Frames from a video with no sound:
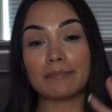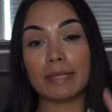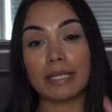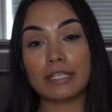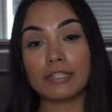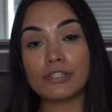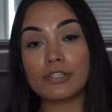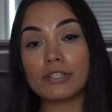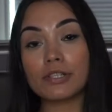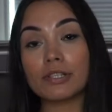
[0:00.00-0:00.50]

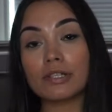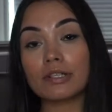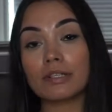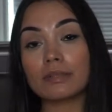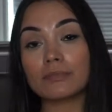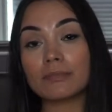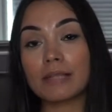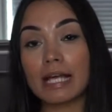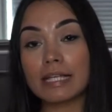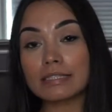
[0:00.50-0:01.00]
major
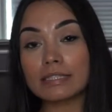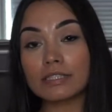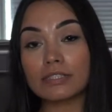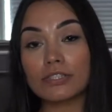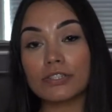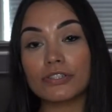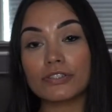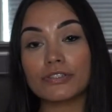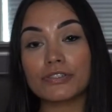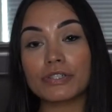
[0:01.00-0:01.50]
plastic
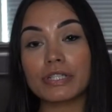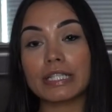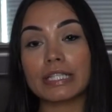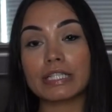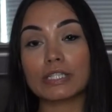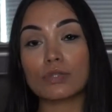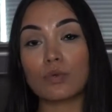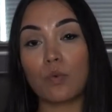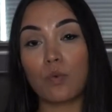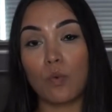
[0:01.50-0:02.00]
surgery
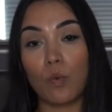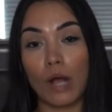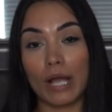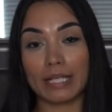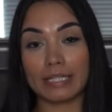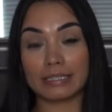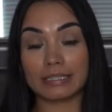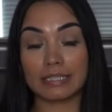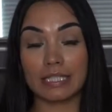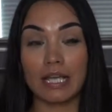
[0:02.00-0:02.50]

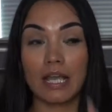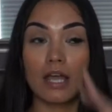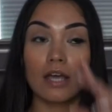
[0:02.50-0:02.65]
twice.